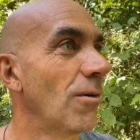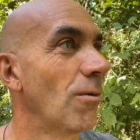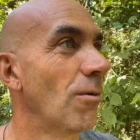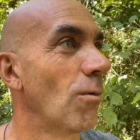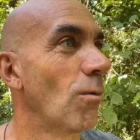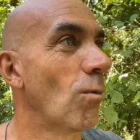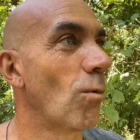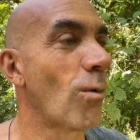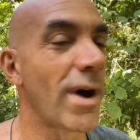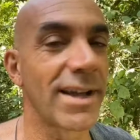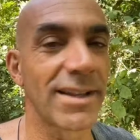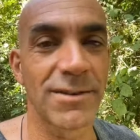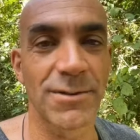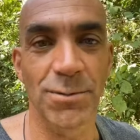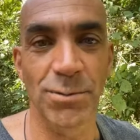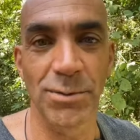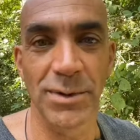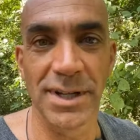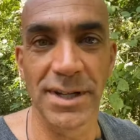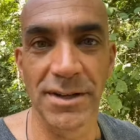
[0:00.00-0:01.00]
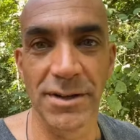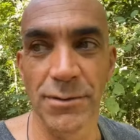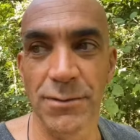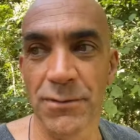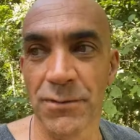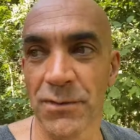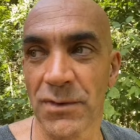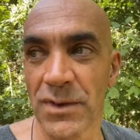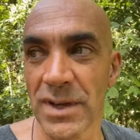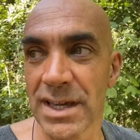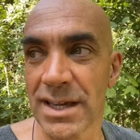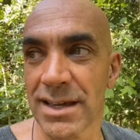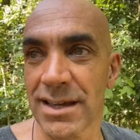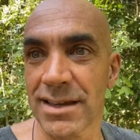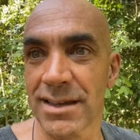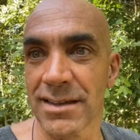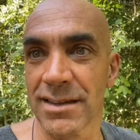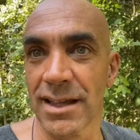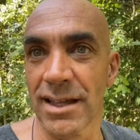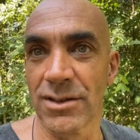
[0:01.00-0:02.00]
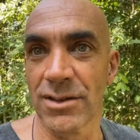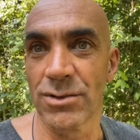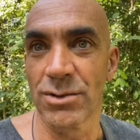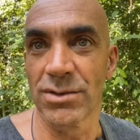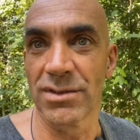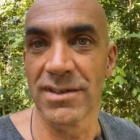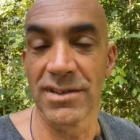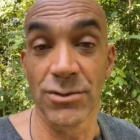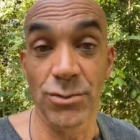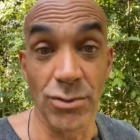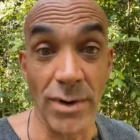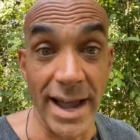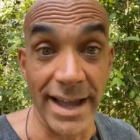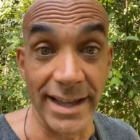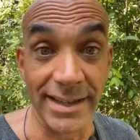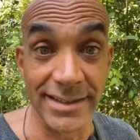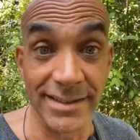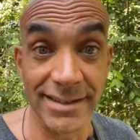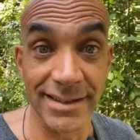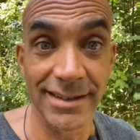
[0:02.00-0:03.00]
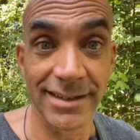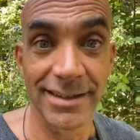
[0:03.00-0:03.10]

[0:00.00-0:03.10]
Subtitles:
what will you think that you did right?